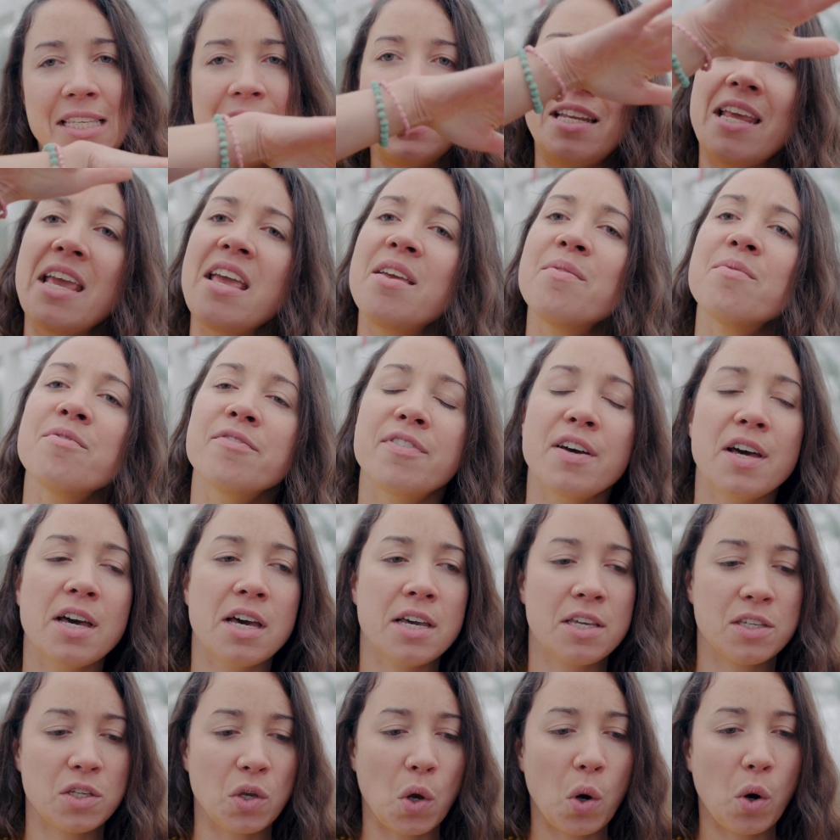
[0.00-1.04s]
It's an
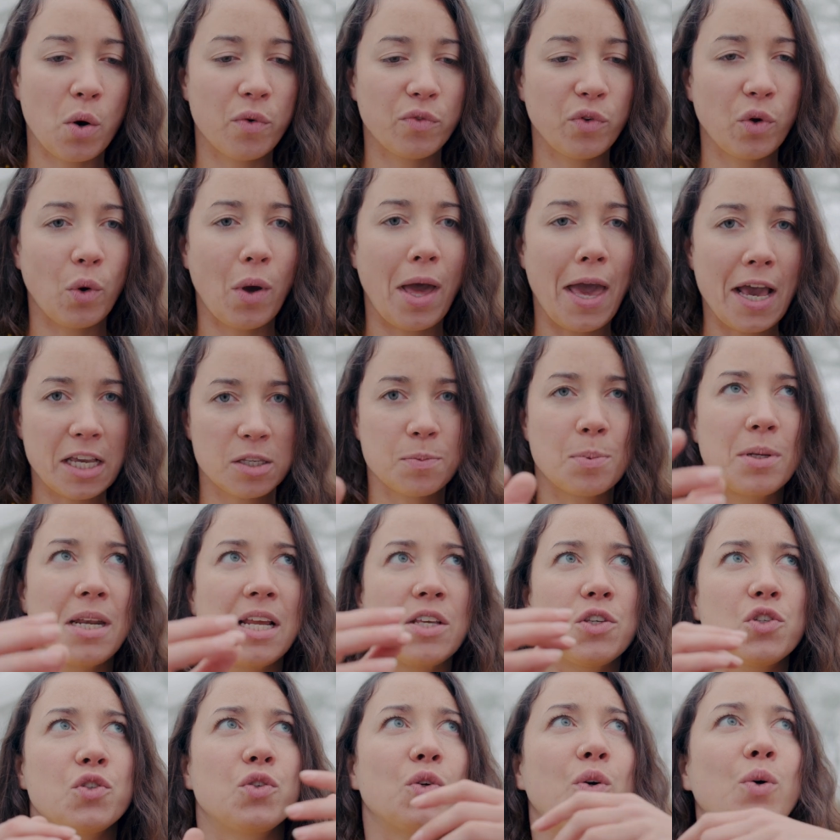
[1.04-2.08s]
inverse of your
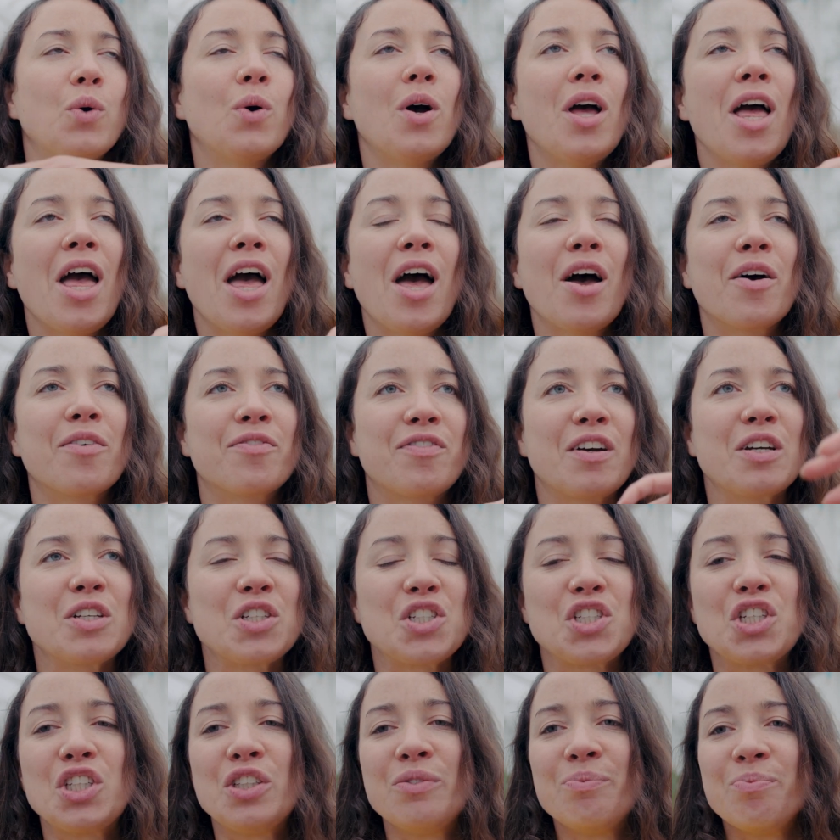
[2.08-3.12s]
exponential
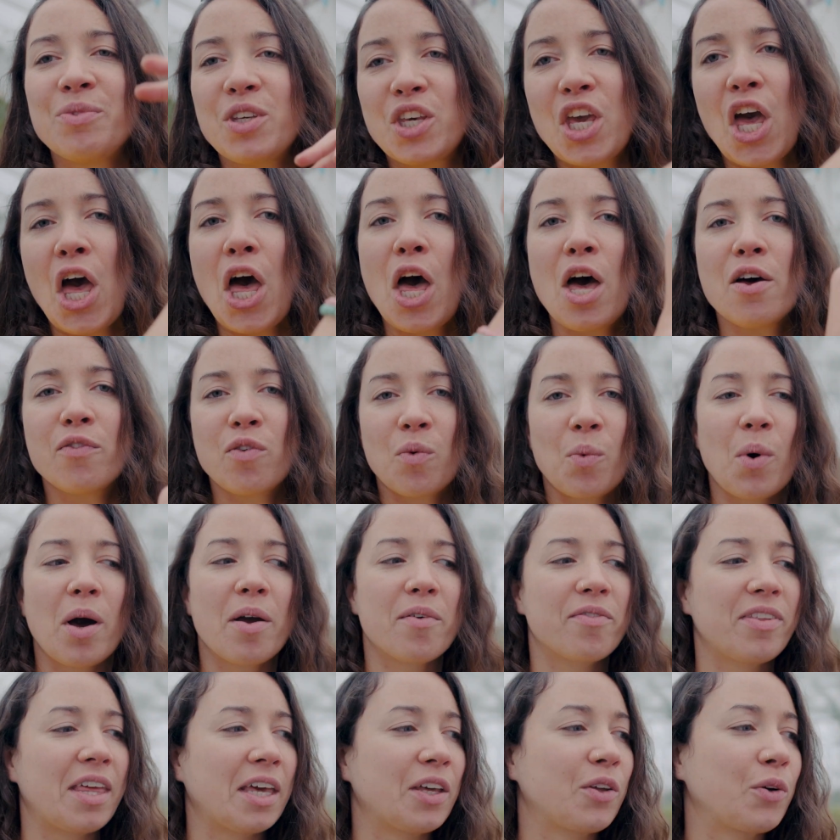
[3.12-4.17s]
function curve, or
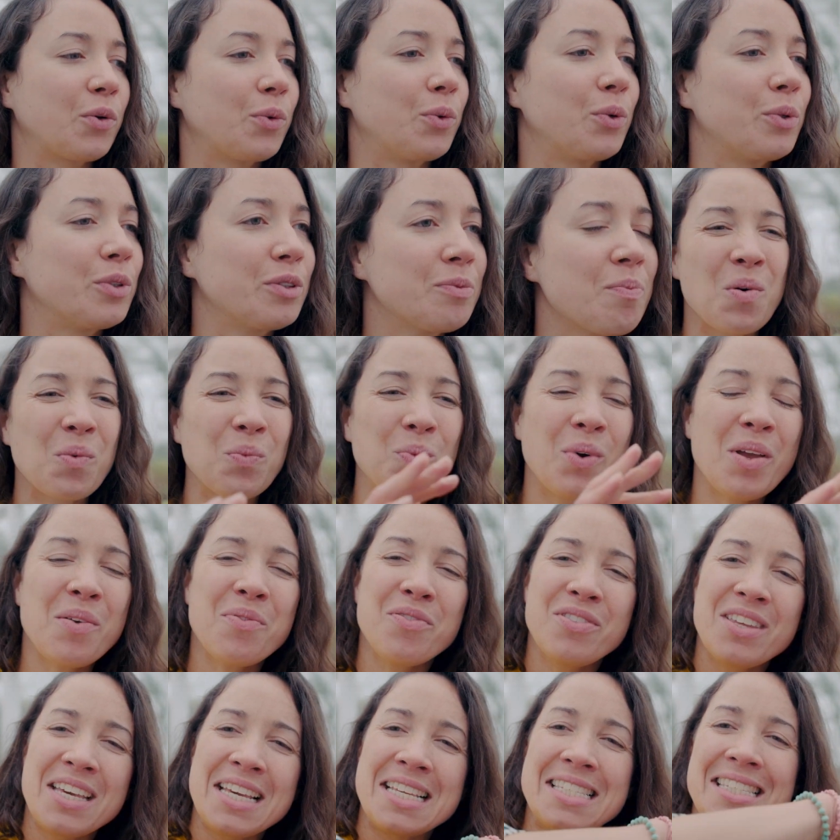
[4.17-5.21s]
whatever they're called. But
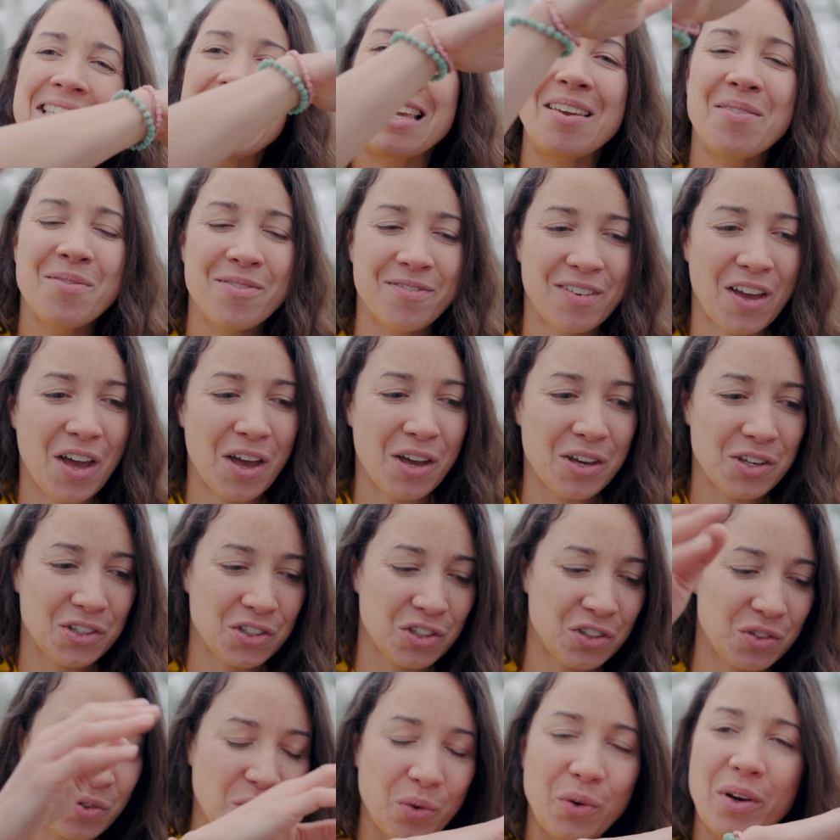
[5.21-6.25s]
with this
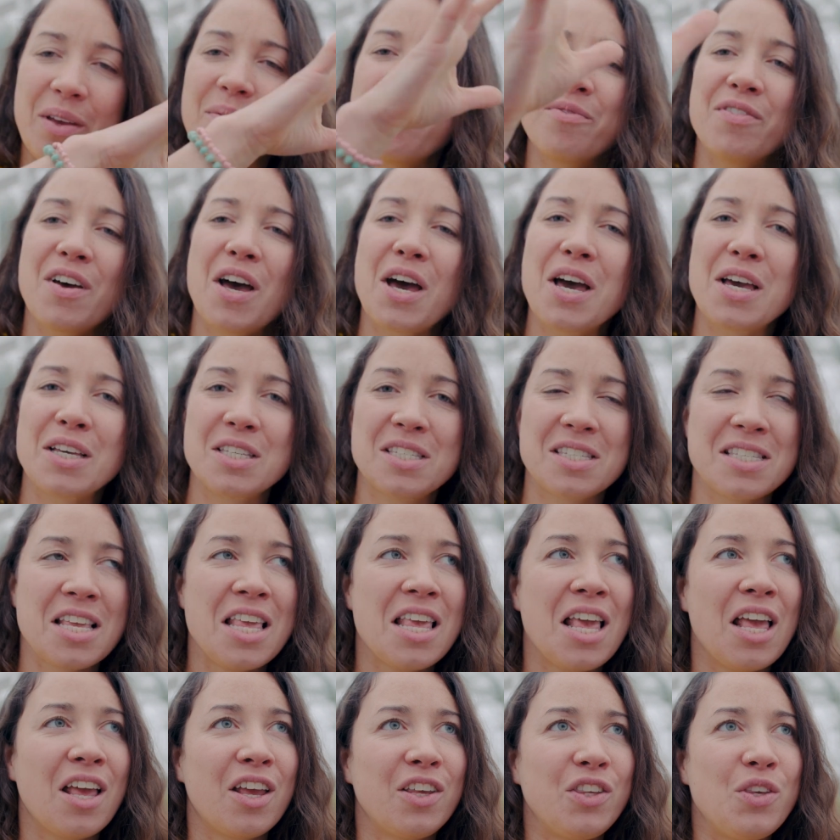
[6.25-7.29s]
inversion or inverse,
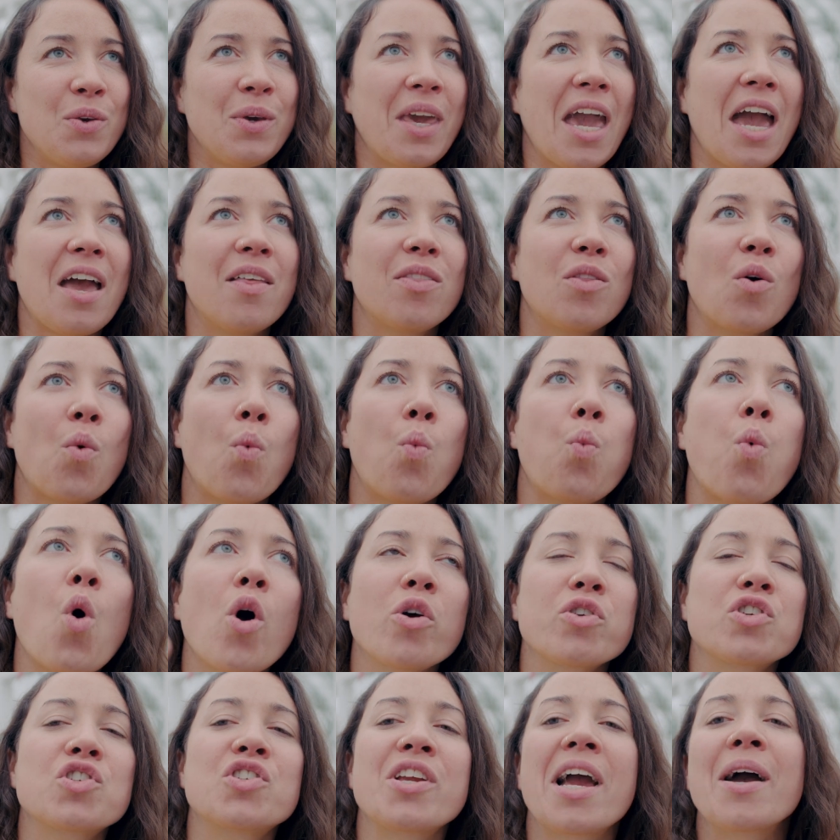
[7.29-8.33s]
you get the
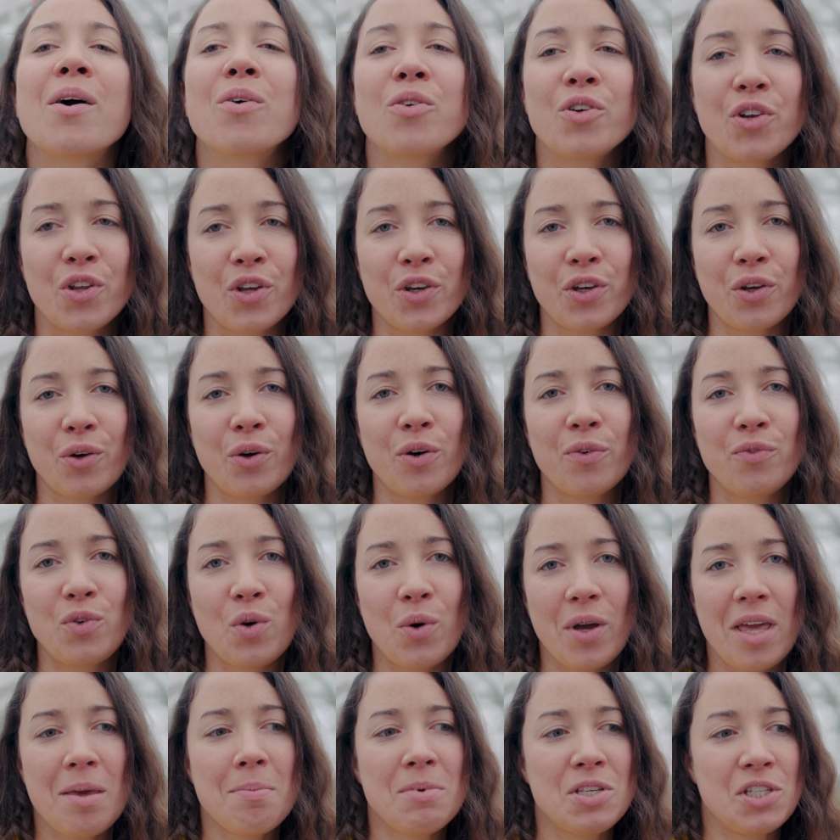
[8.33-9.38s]
washed out look of
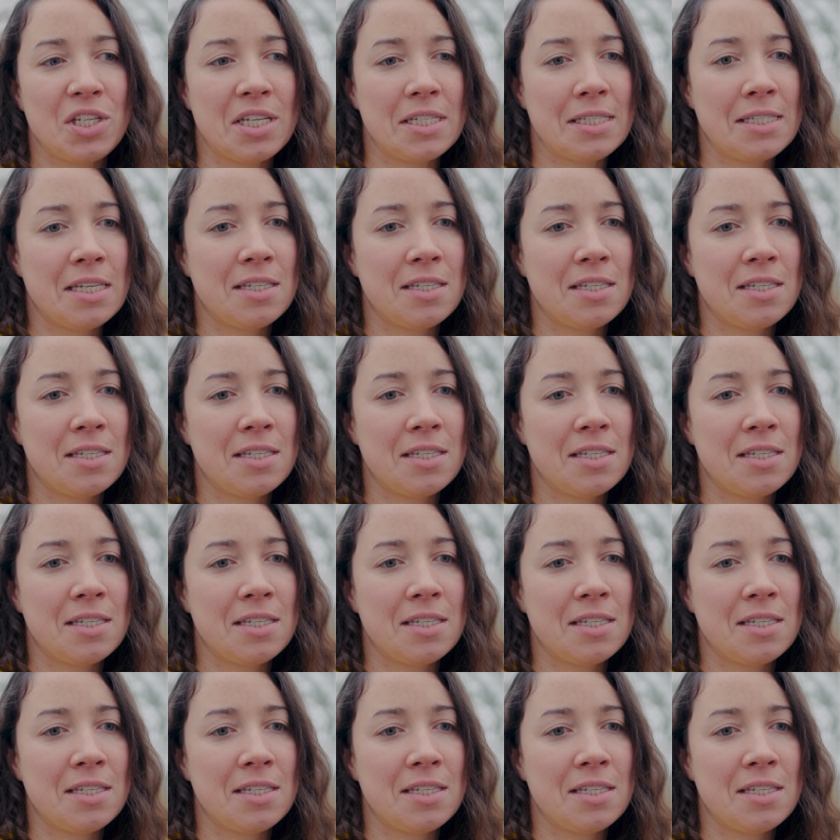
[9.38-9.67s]
your images.